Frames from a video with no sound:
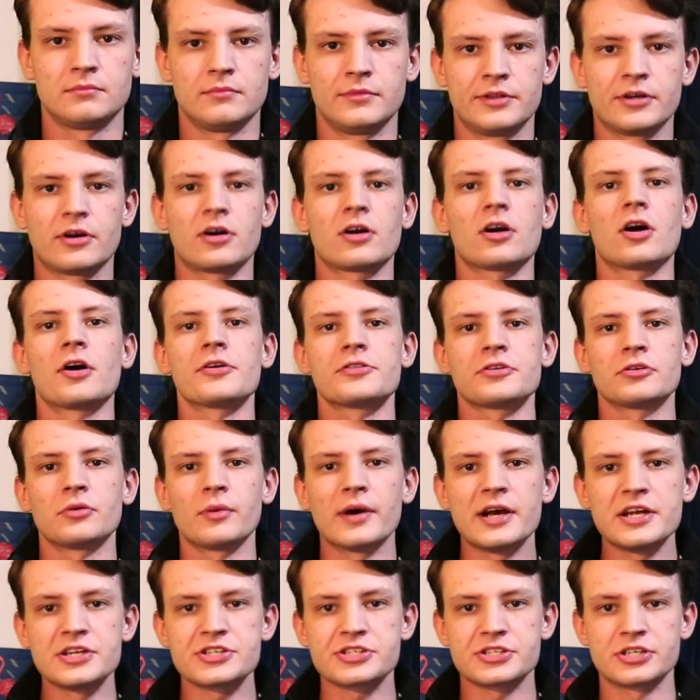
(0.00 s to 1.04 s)
There are other
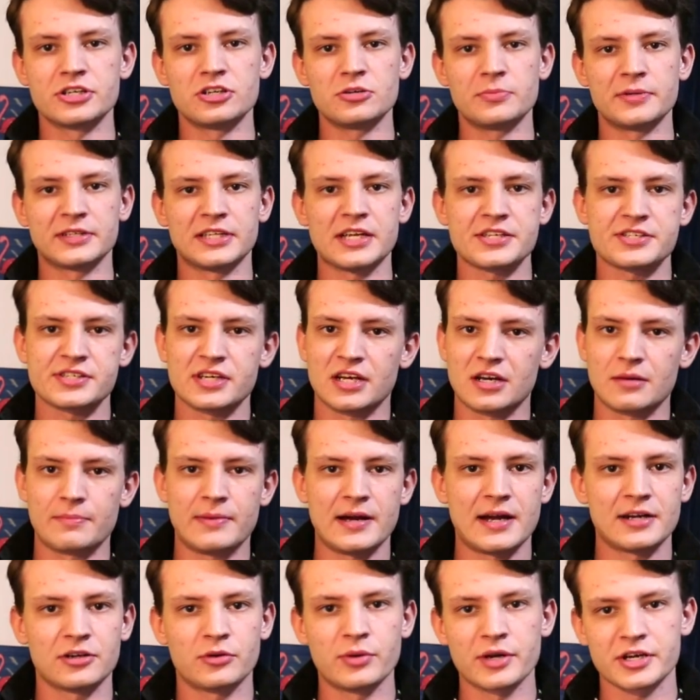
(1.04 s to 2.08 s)
ways too, but that's not a
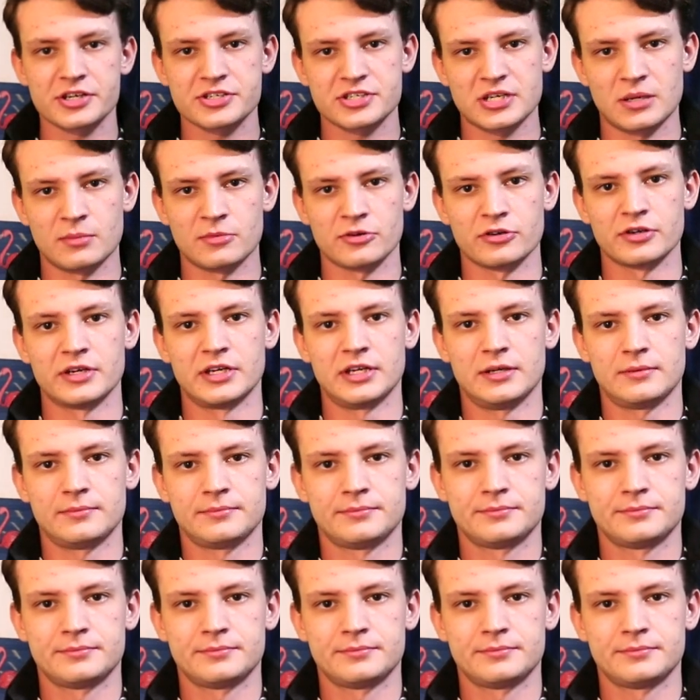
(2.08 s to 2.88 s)
bad quick summary.